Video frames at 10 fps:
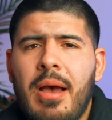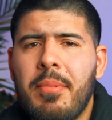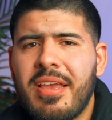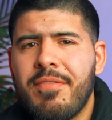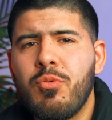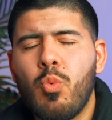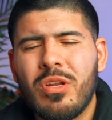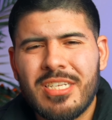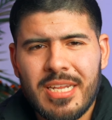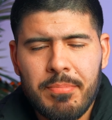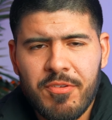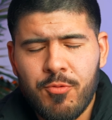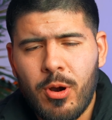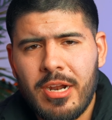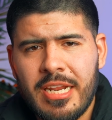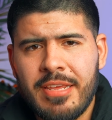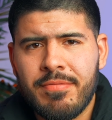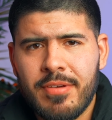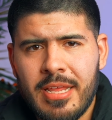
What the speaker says: I'm gonna give you one tip before I leave,